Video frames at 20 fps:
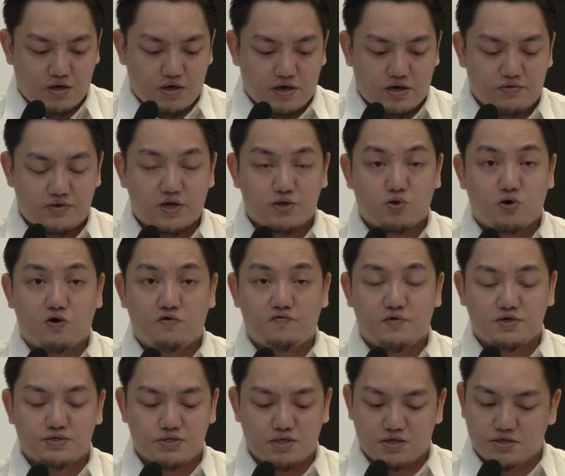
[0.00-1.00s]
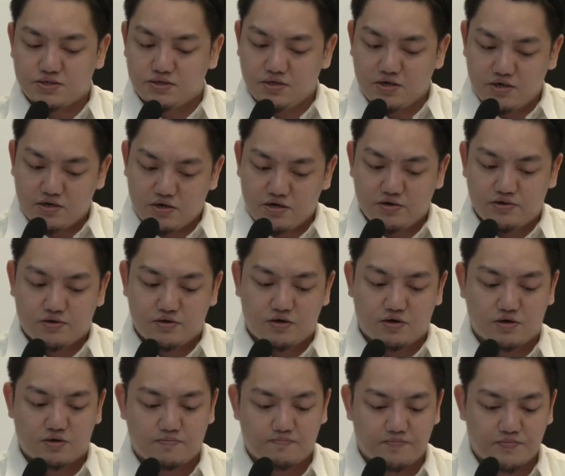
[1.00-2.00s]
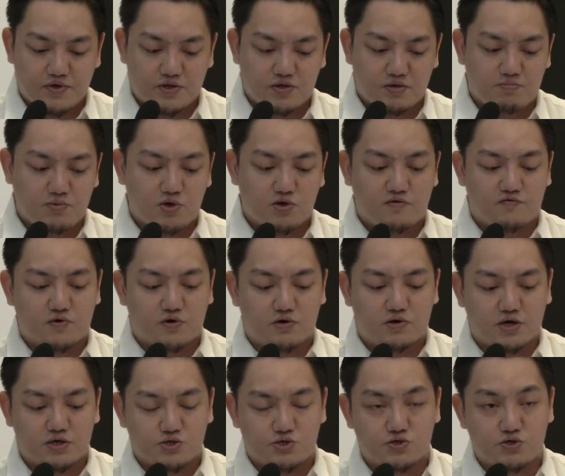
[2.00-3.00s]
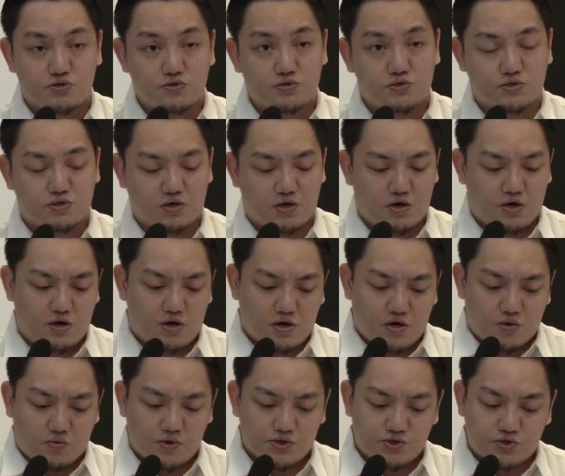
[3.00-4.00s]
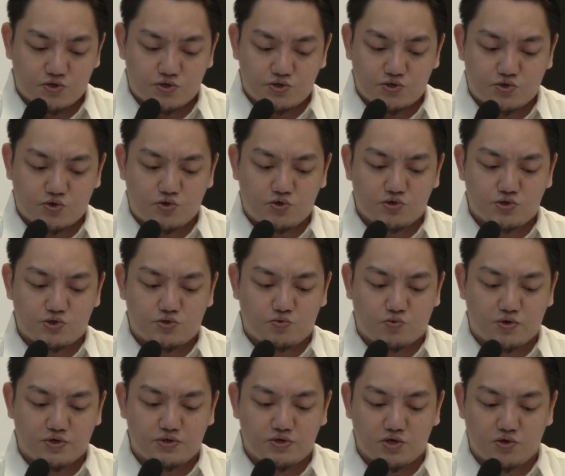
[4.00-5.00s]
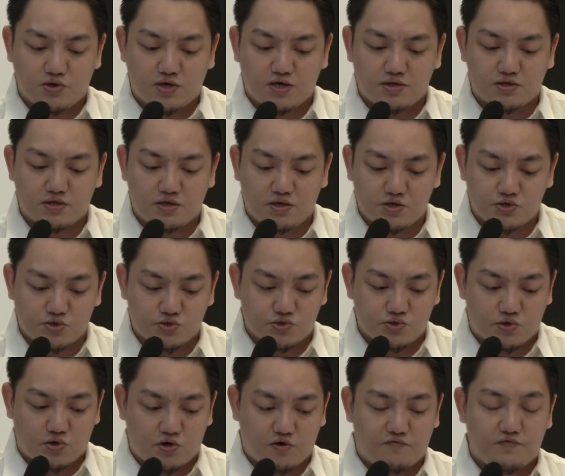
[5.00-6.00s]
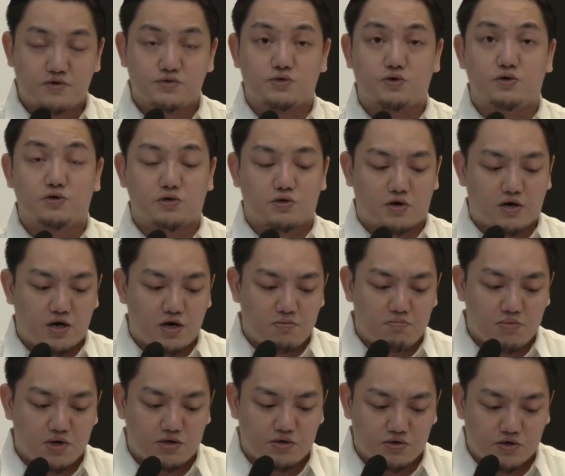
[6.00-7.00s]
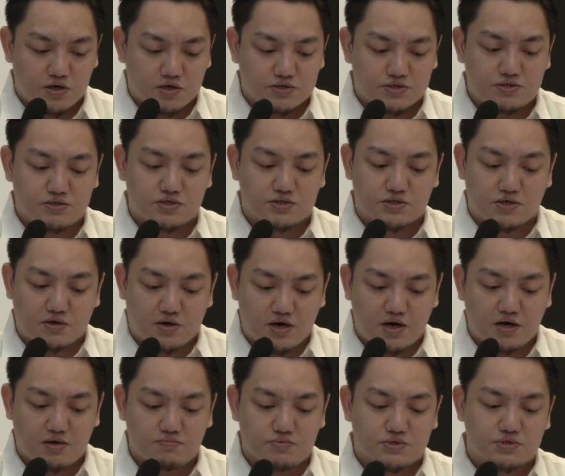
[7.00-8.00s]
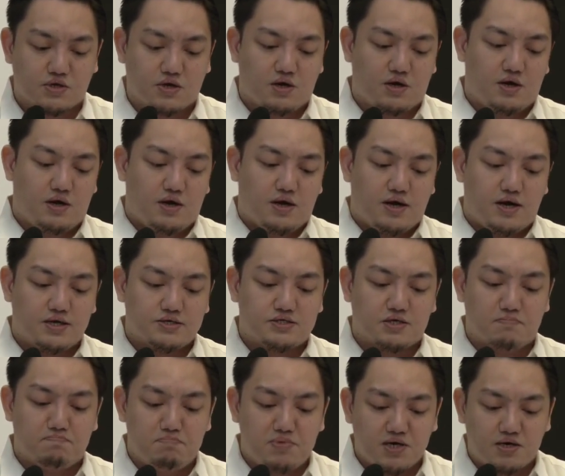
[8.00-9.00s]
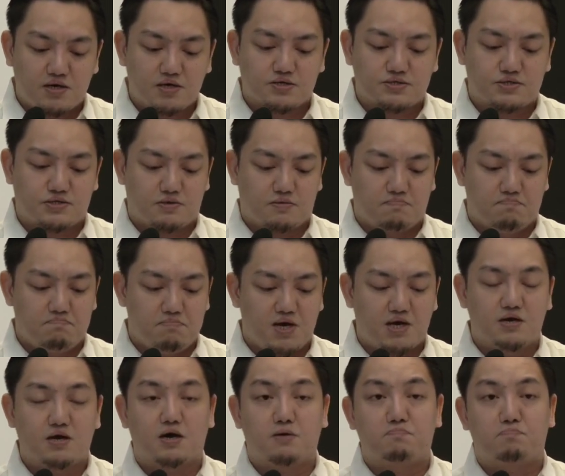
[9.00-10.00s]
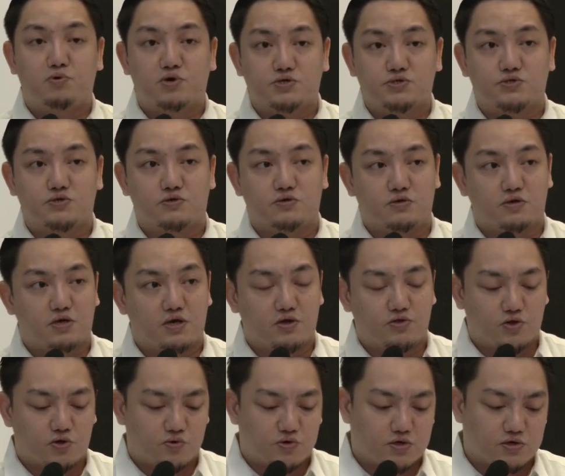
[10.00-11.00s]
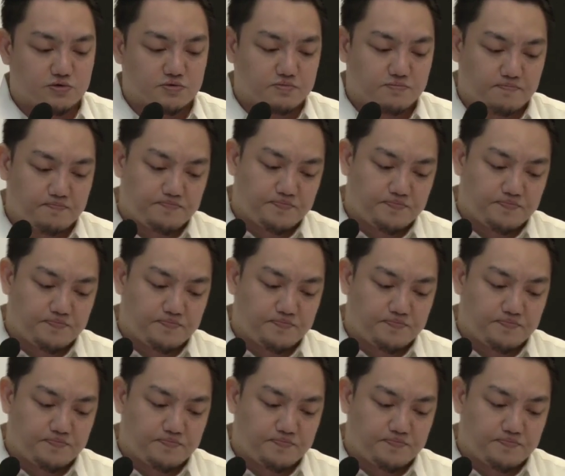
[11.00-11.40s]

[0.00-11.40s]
and that office is none other than the Bureau of Corrections, which controls what the United Nations Office on Crime and Drugs describes as the biggest mega prison in the world.